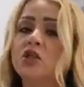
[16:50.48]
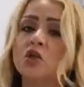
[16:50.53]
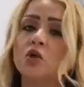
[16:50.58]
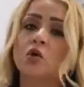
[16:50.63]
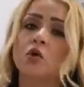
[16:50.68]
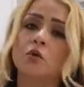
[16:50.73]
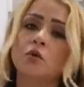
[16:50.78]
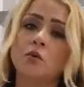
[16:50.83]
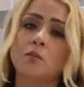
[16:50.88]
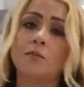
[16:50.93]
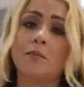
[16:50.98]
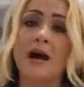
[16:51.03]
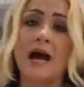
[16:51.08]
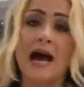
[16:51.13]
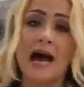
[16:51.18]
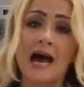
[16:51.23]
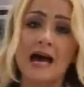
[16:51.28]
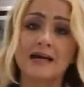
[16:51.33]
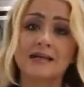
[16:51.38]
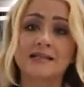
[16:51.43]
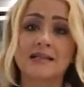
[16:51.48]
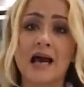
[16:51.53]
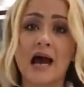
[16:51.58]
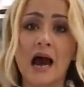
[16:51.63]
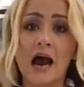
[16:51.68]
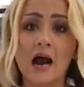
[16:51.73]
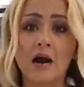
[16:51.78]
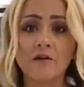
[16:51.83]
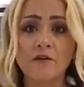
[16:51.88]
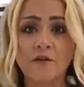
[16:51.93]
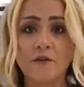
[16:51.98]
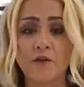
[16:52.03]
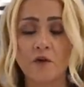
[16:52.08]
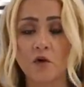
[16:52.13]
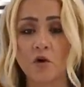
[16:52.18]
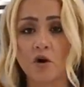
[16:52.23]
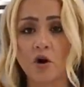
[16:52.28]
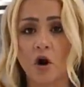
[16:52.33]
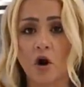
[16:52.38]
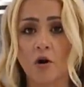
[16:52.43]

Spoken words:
two bags are full